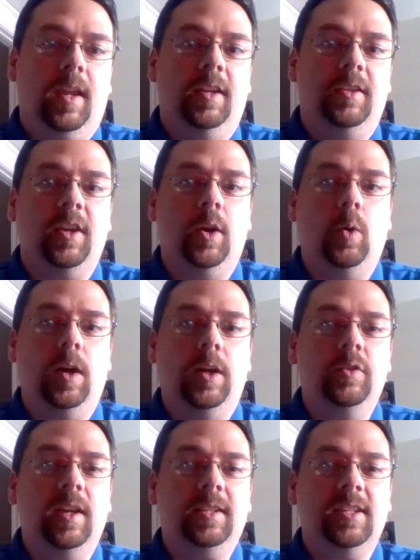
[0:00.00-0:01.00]
And so
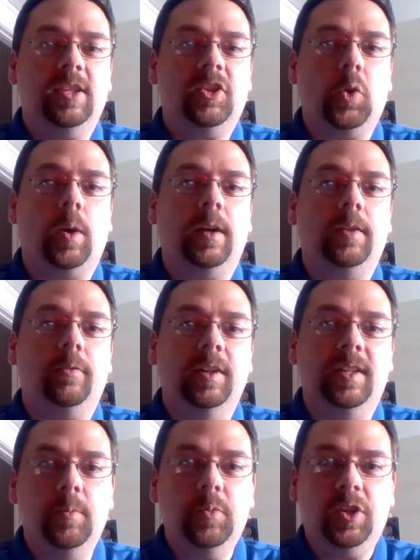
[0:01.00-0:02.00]
you get the story of
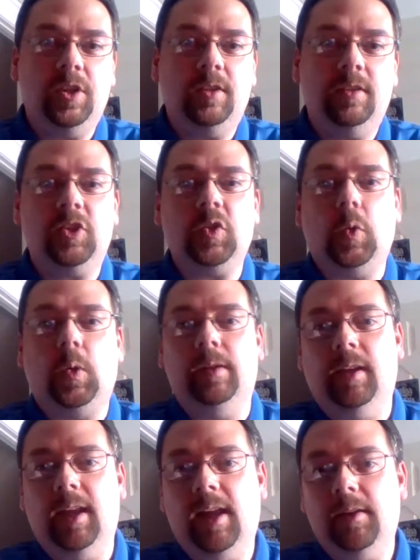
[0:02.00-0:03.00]
redemption, the story of
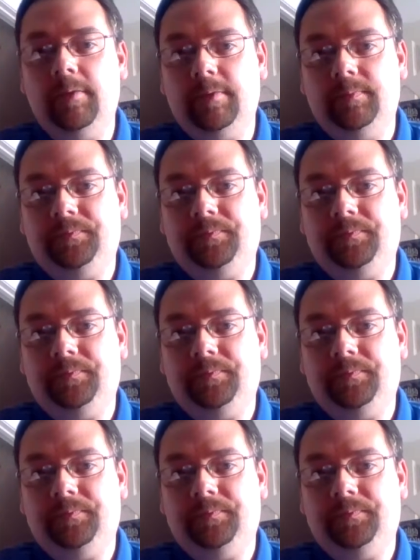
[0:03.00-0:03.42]
love.